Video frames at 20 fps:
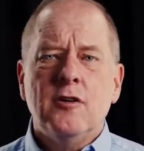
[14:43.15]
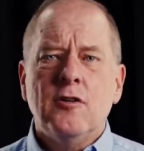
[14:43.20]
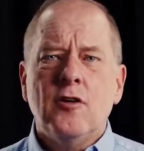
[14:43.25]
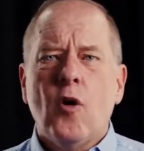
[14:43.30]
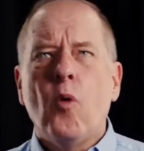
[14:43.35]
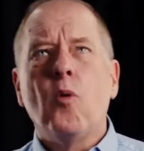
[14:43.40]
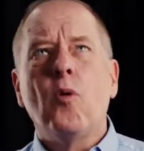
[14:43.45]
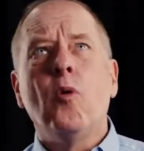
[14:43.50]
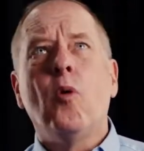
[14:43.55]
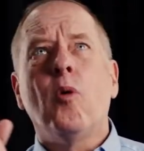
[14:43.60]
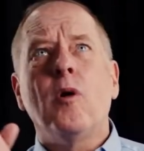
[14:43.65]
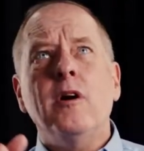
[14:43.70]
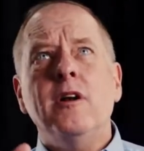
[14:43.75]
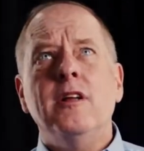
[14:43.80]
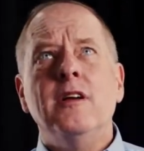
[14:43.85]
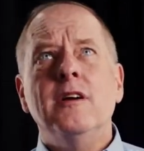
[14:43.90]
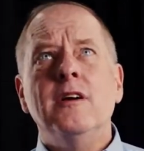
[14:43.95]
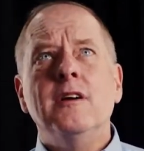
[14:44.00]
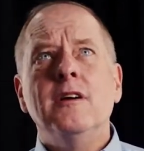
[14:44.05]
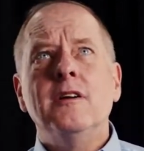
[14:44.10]
O
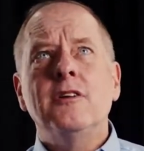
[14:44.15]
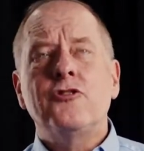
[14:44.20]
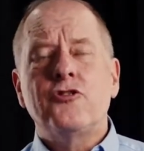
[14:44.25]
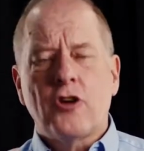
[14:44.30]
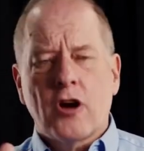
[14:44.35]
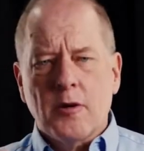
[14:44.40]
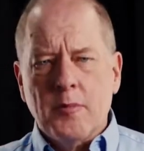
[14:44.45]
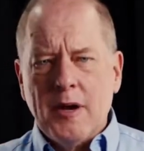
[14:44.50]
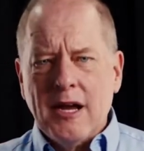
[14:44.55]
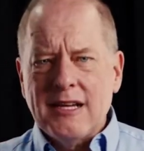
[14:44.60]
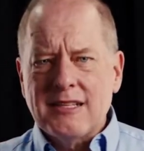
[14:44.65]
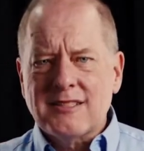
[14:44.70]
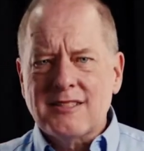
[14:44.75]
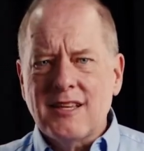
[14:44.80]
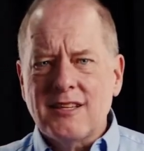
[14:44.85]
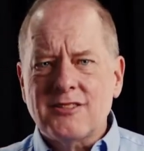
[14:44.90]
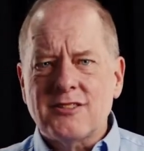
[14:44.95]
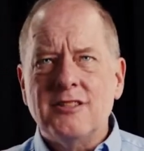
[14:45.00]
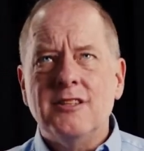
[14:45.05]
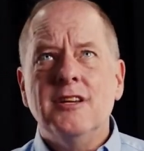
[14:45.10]
Lord, Jeremiah
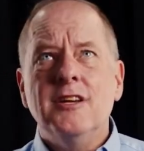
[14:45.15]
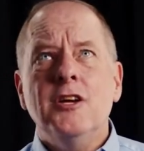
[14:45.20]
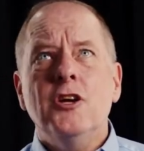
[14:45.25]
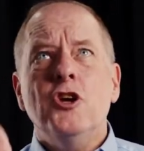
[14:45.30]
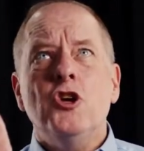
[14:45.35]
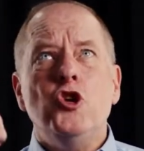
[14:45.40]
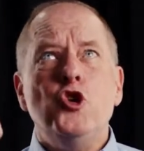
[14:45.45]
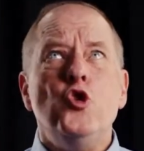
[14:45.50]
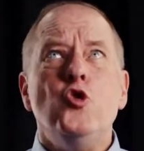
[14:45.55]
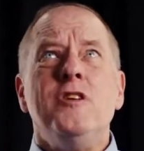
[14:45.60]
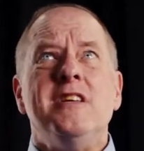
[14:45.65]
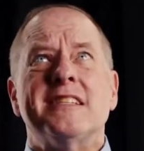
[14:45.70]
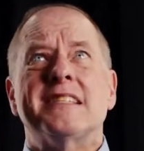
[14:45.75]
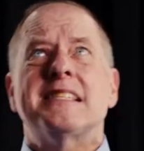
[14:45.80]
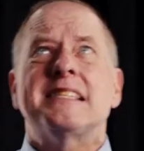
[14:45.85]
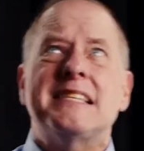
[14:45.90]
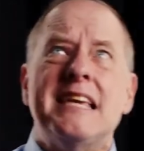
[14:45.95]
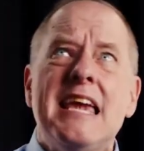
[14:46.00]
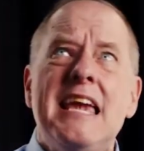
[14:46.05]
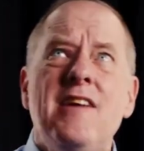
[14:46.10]
says, you
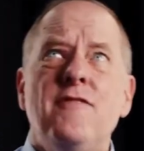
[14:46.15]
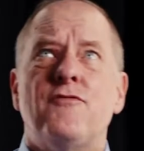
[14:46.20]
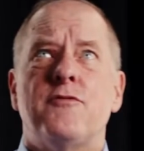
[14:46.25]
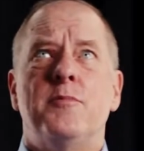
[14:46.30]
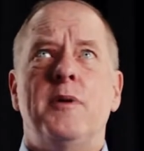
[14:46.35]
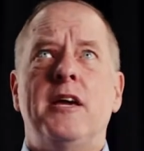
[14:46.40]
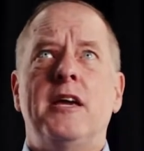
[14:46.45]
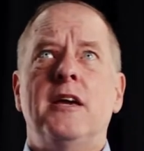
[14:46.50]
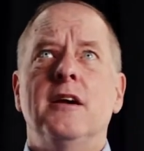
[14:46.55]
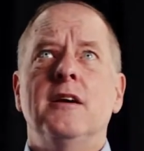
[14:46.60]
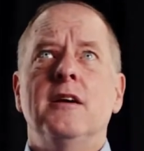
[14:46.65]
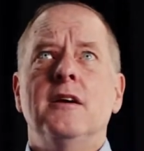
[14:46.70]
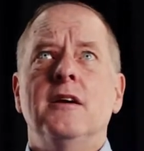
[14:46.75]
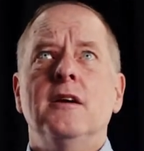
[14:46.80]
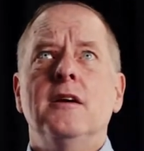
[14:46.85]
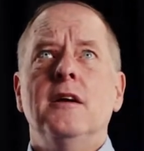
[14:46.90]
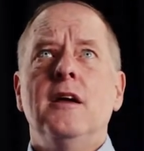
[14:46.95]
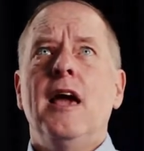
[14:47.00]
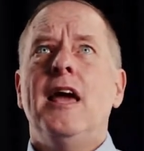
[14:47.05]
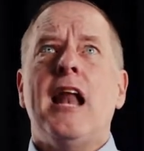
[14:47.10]
deceived me
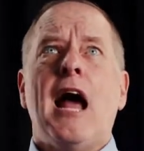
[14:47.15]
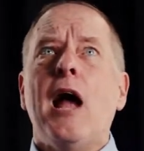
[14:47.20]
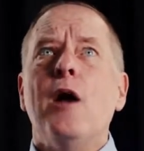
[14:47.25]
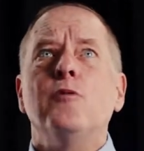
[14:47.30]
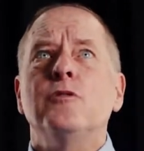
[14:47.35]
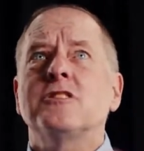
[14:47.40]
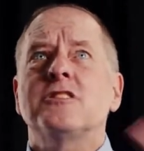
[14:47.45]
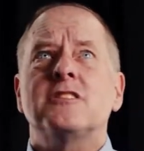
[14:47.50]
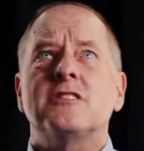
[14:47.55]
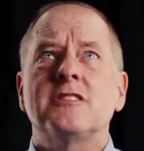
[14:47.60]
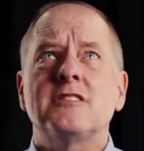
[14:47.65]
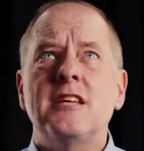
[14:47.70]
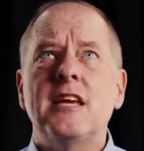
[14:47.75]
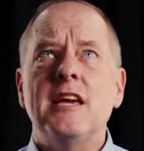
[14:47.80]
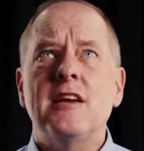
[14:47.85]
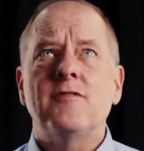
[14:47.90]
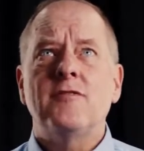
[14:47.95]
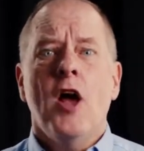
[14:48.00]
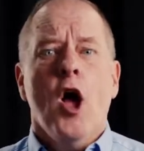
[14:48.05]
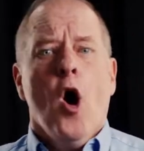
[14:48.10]
and I was
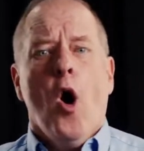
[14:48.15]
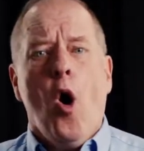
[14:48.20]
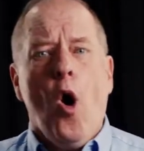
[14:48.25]
deceived.